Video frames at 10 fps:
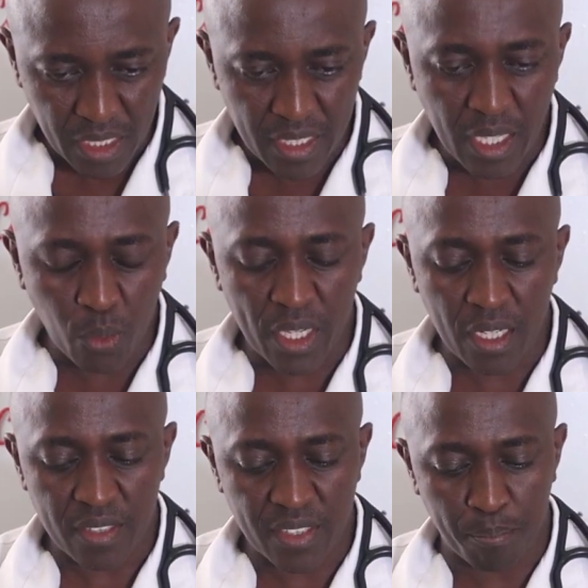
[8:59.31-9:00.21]
they are
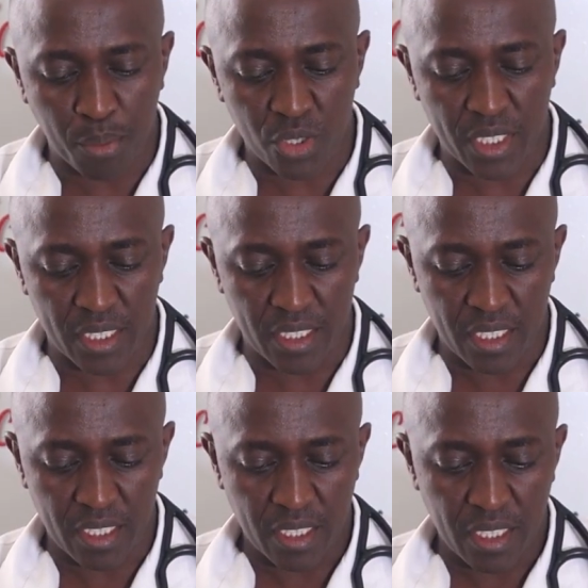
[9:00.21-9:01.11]
well supported.
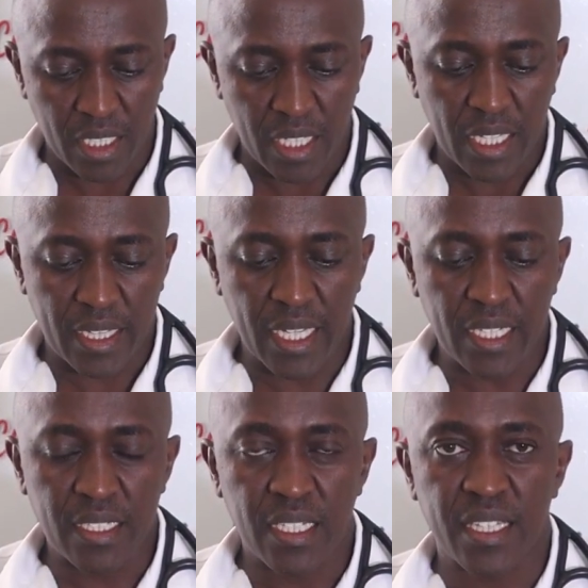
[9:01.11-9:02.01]

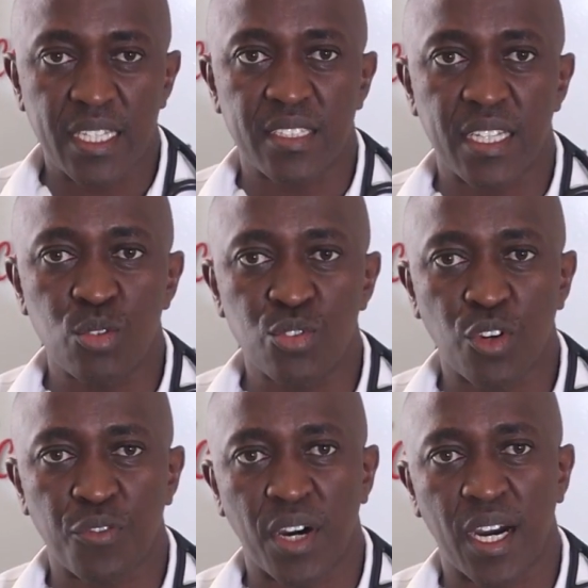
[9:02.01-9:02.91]
Then there is the use
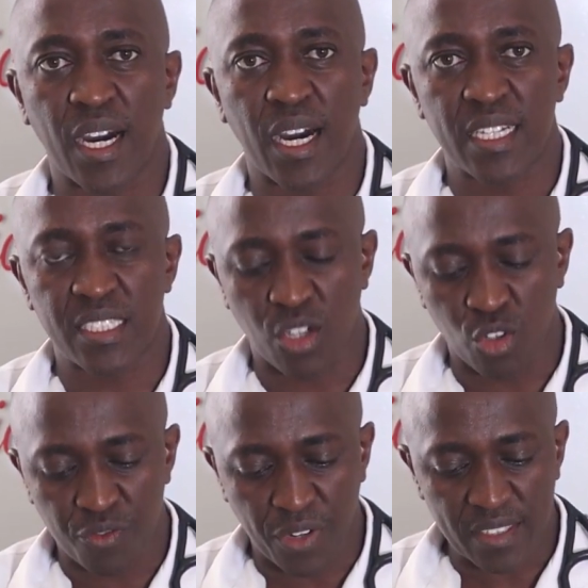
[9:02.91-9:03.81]
of
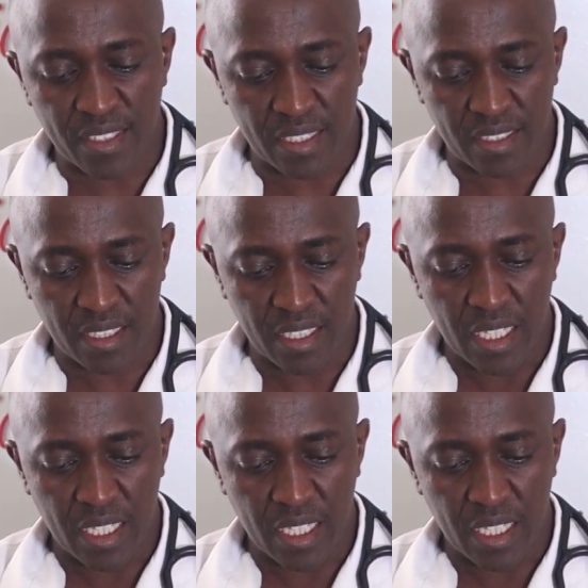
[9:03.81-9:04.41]
anticonvulsants,